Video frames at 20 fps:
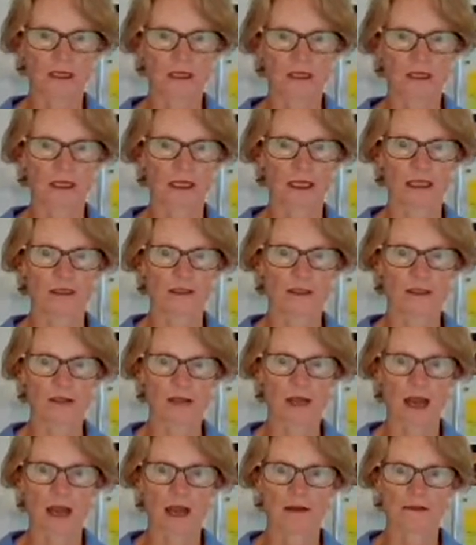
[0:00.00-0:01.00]
I can't
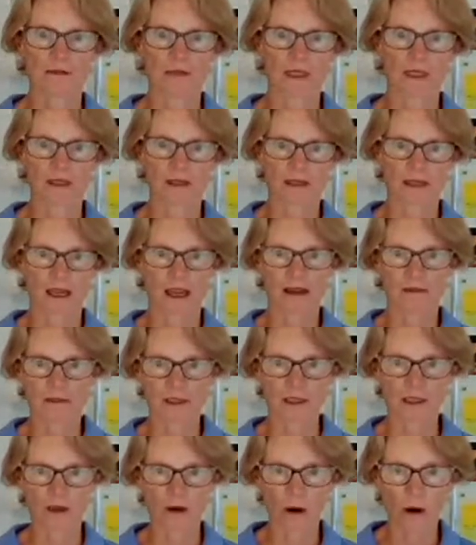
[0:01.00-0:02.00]
do that because I
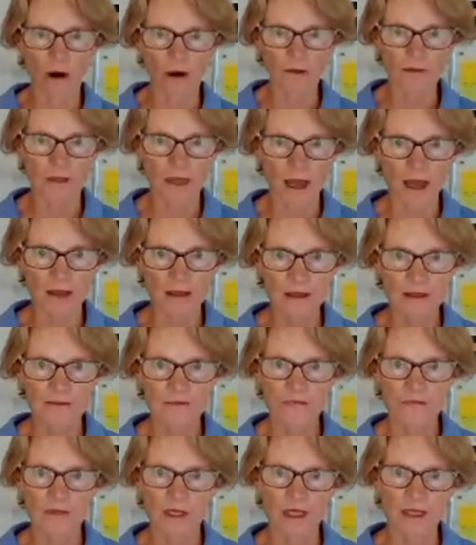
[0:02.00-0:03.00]
haven't got that
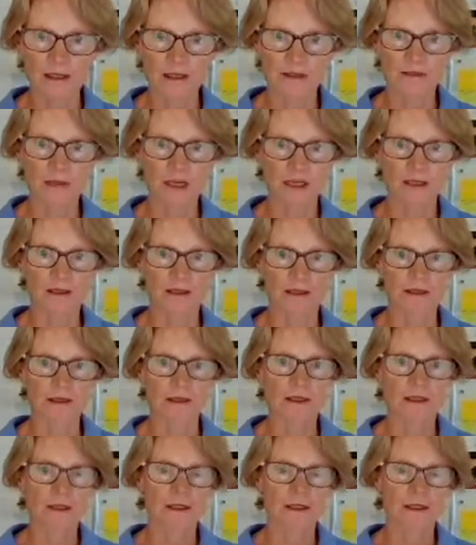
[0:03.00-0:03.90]
independent